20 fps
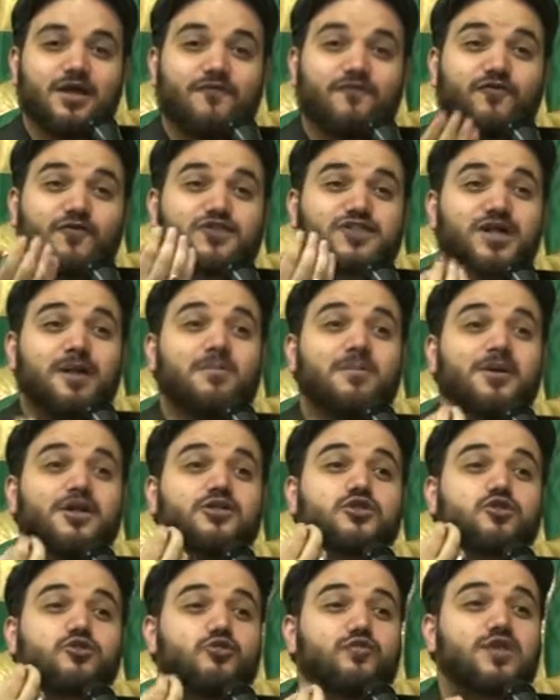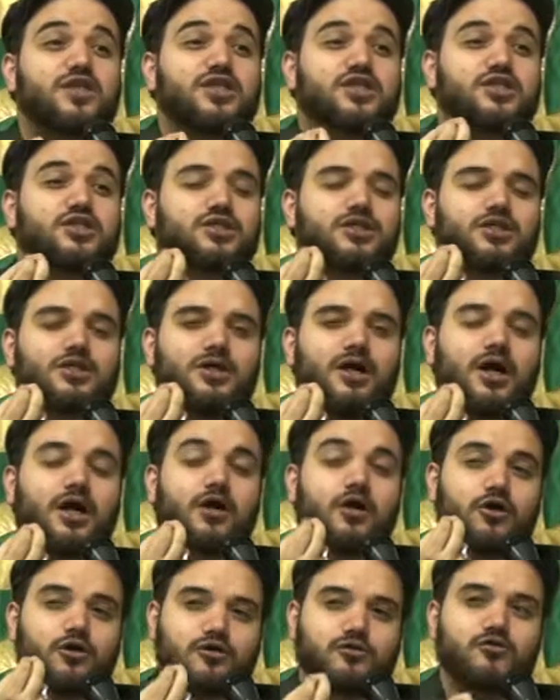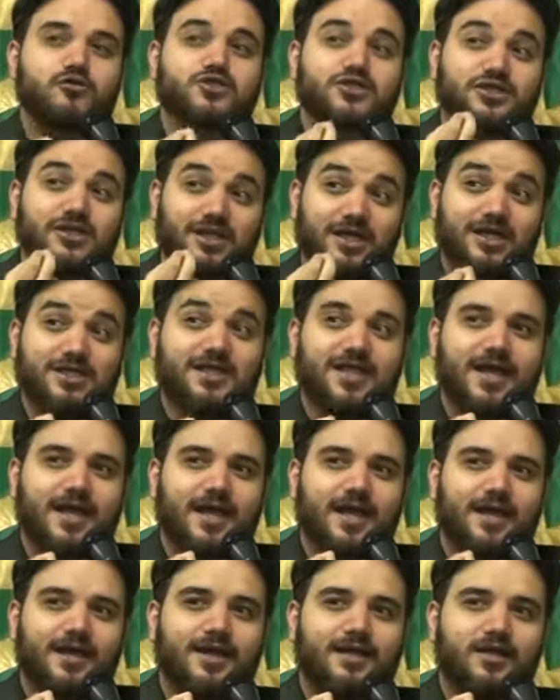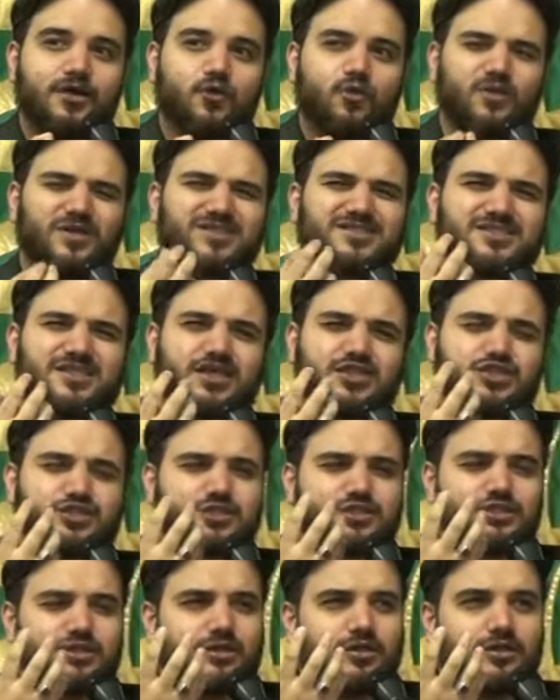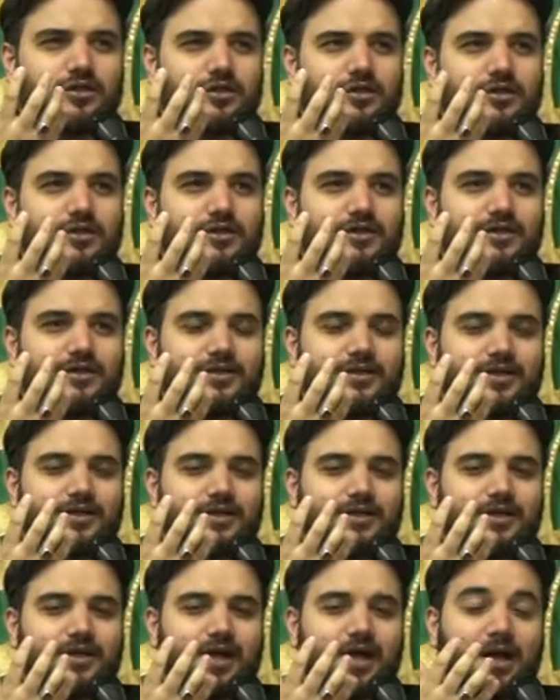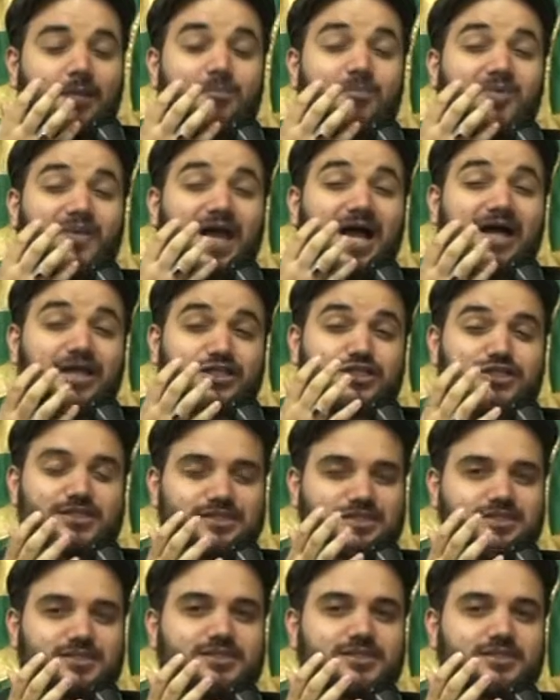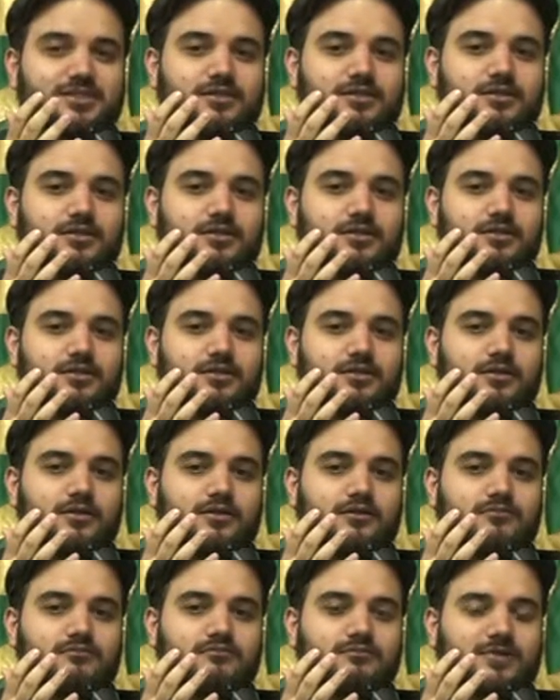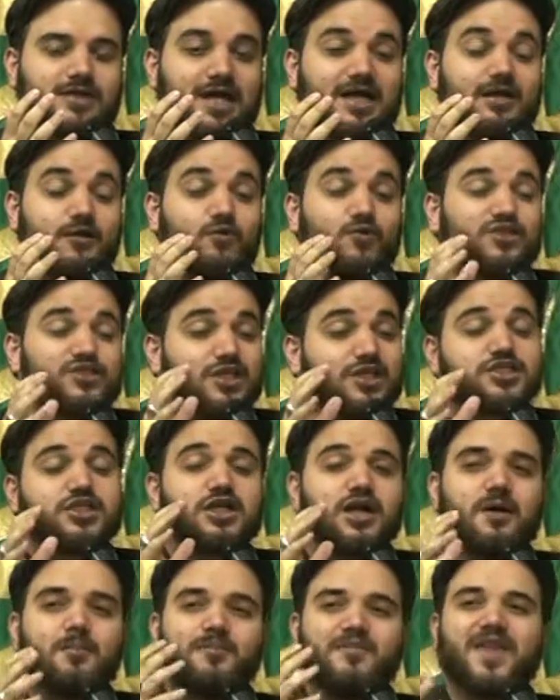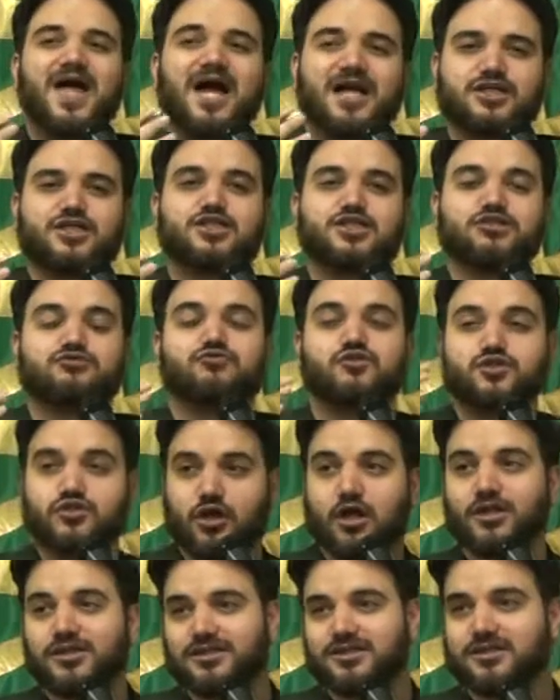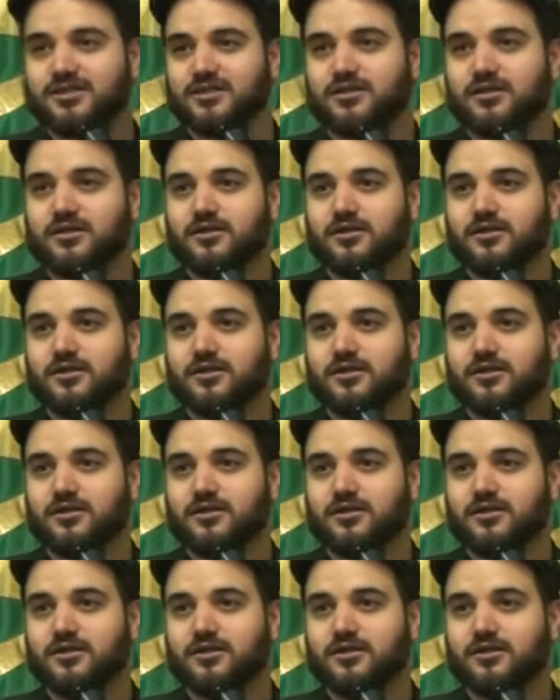For somebody to reach a conclusion like that with such obnoxious kind of, with such an obnoxious result